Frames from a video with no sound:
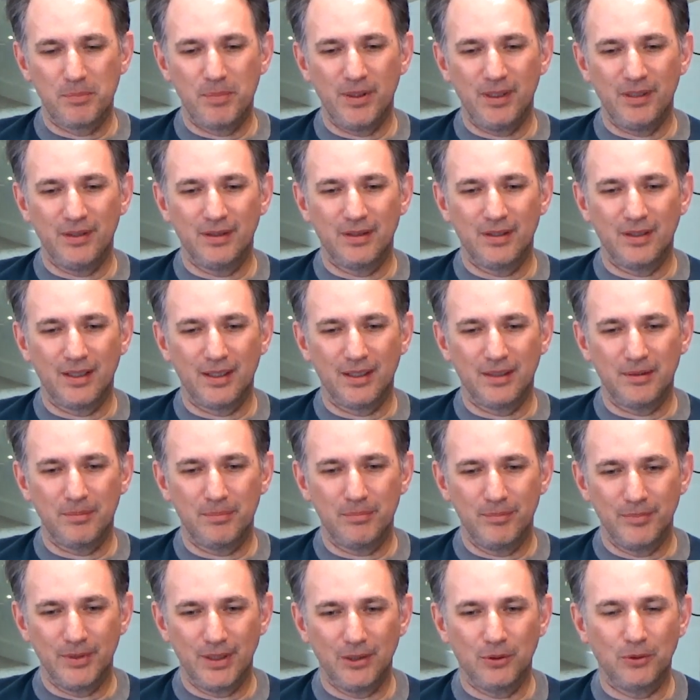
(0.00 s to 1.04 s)
been that,
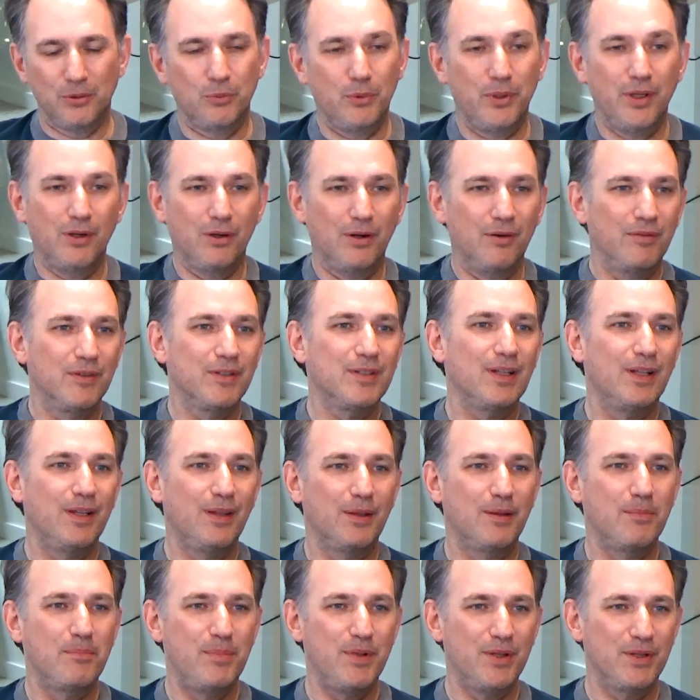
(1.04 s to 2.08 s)
we are obviously
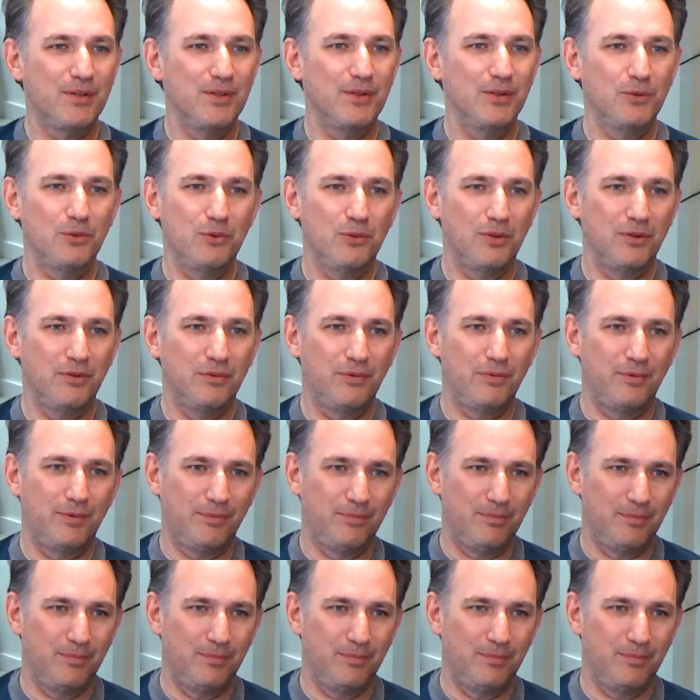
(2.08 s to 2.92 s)
in the business of,